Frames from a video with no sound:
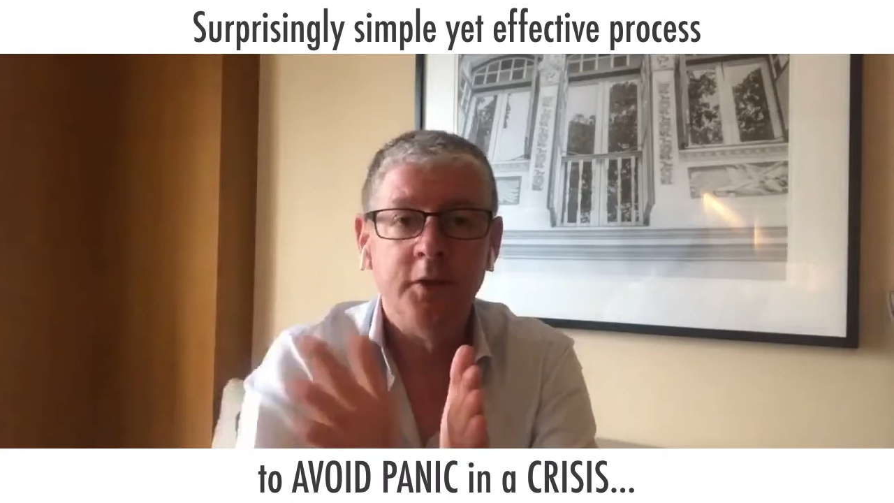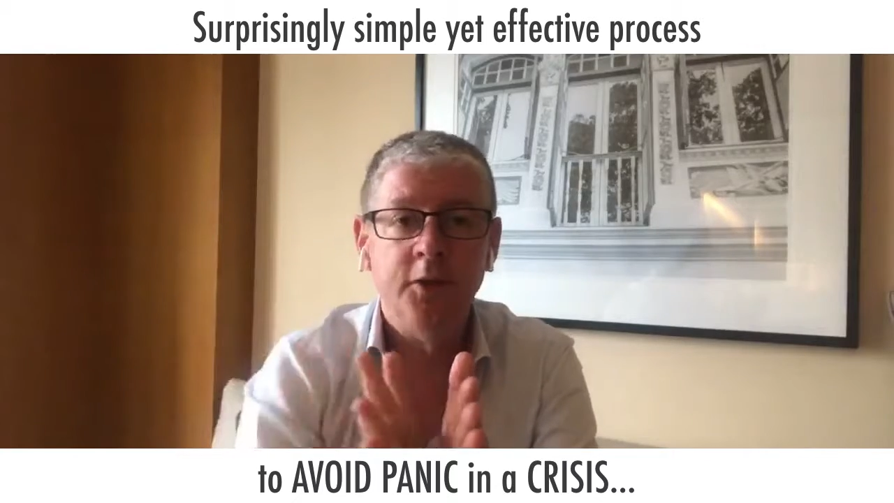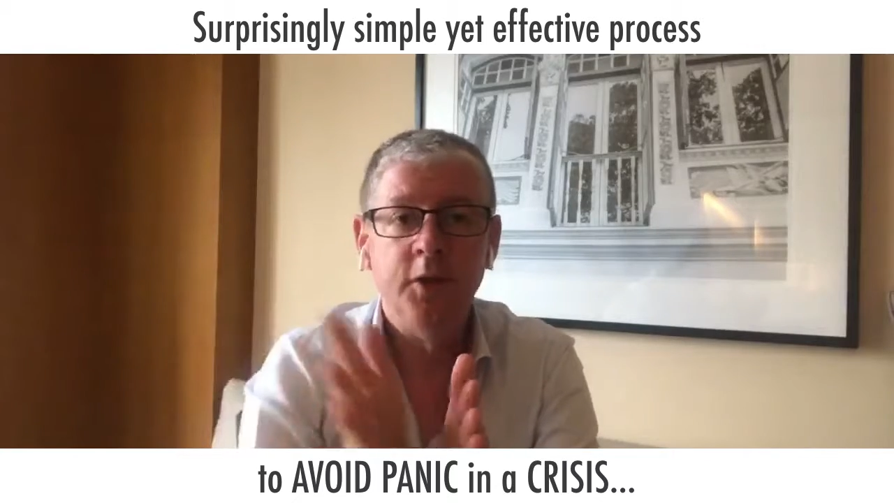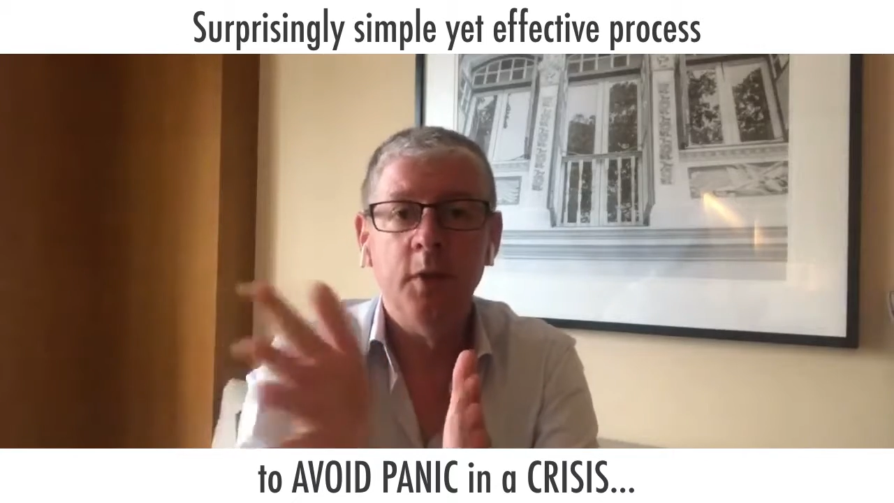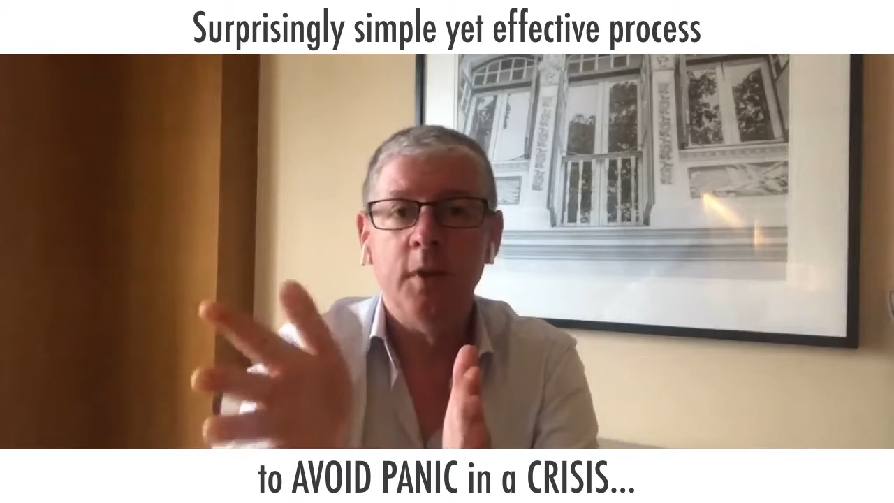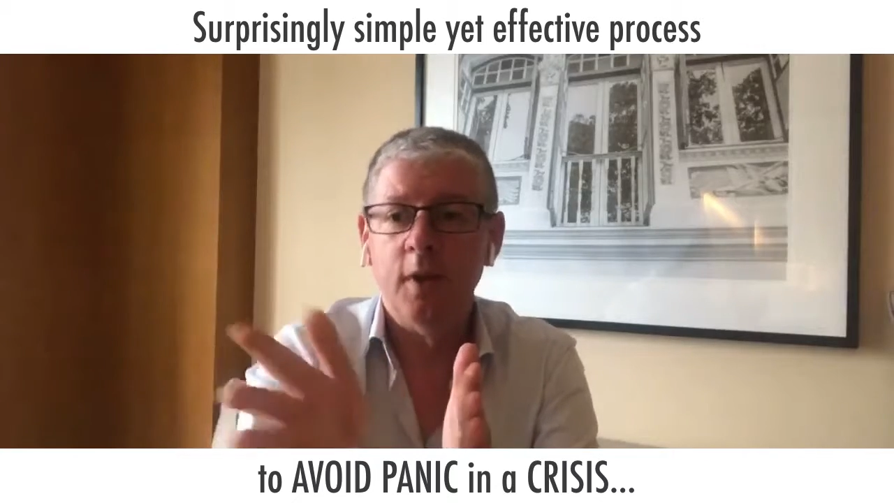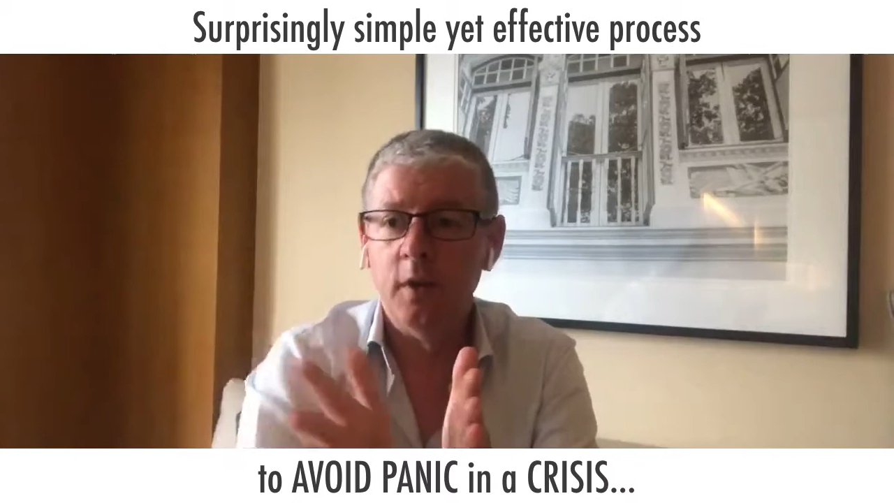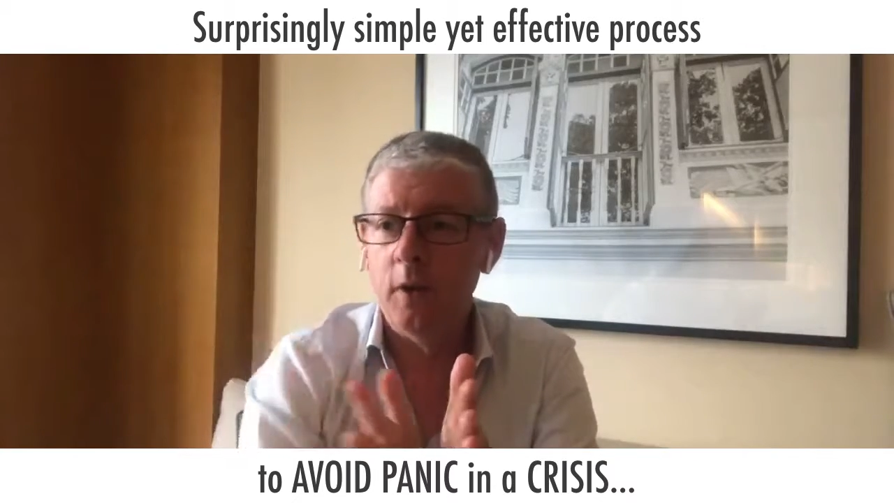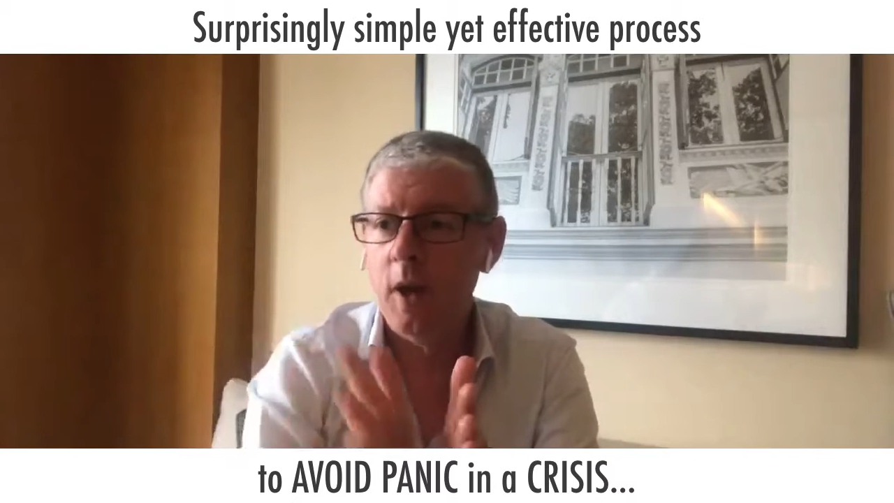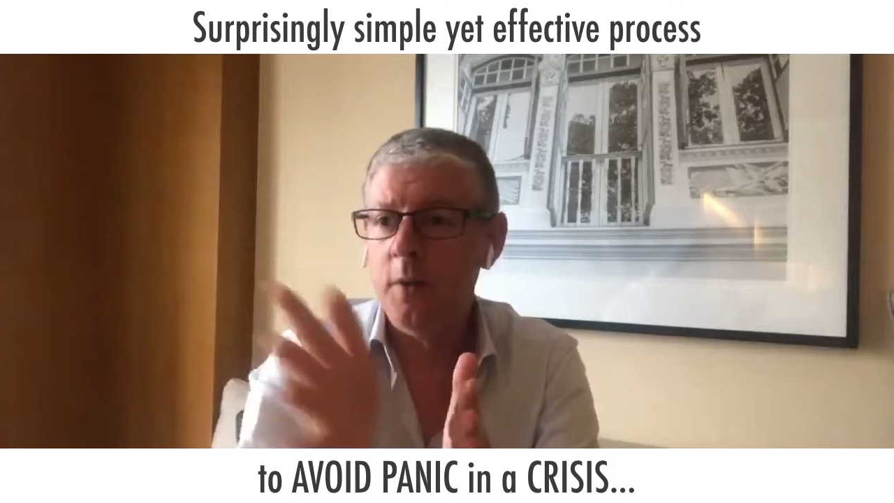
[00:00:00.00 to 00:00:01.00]
do it, oh,
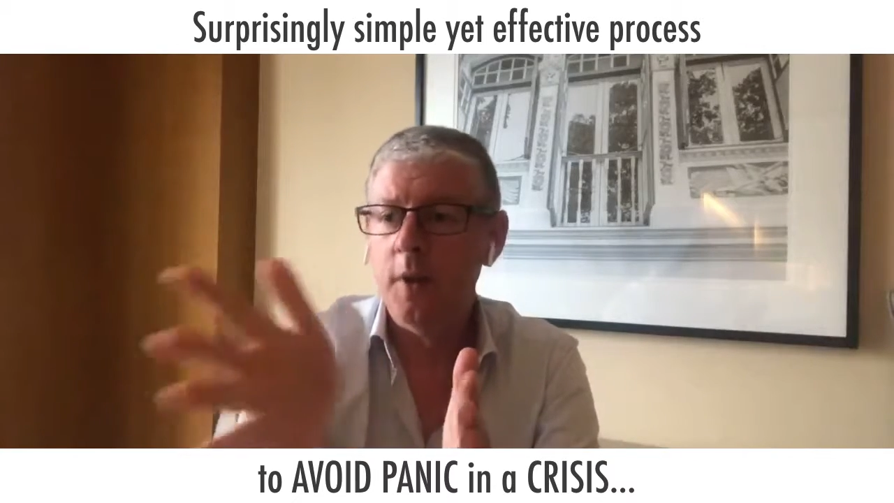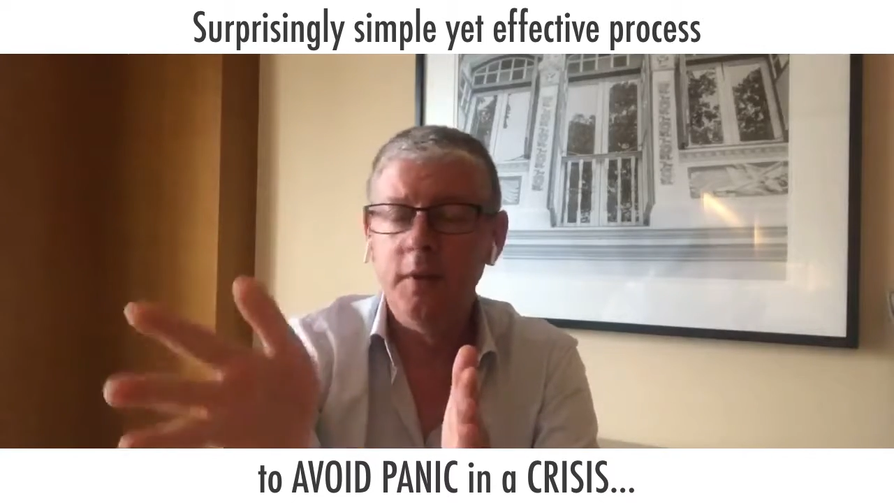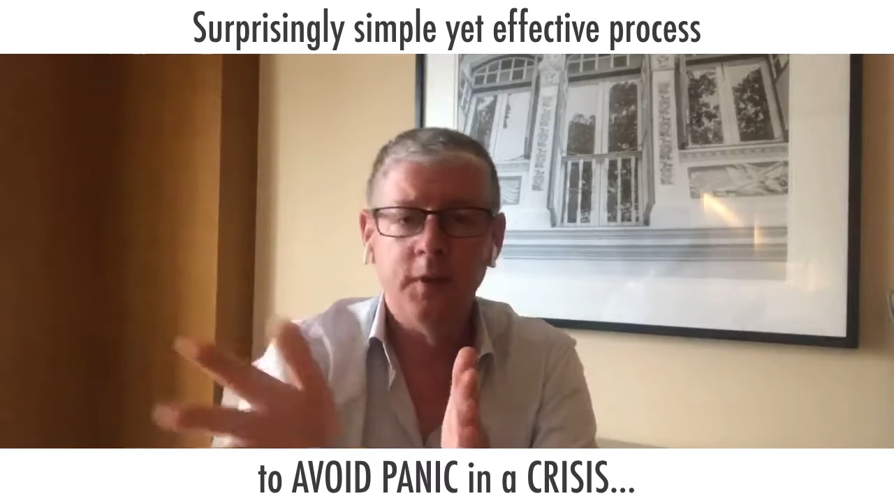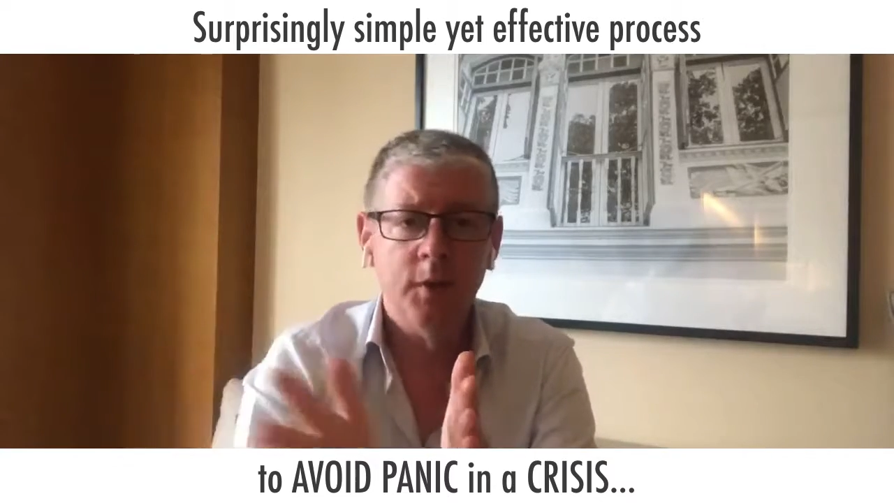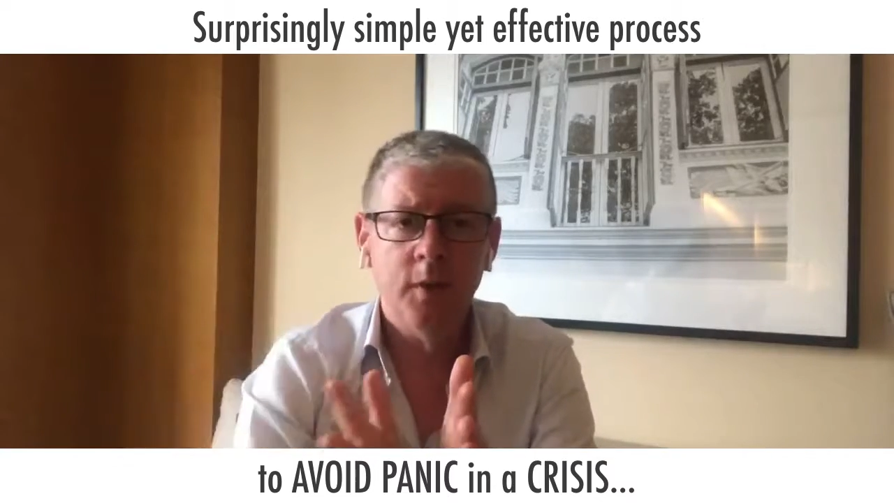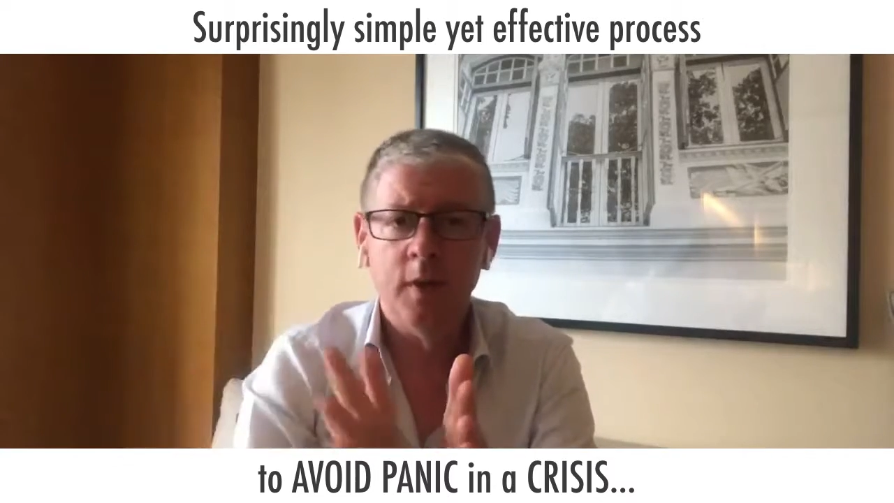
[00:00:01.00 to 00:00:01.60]
how do I do it?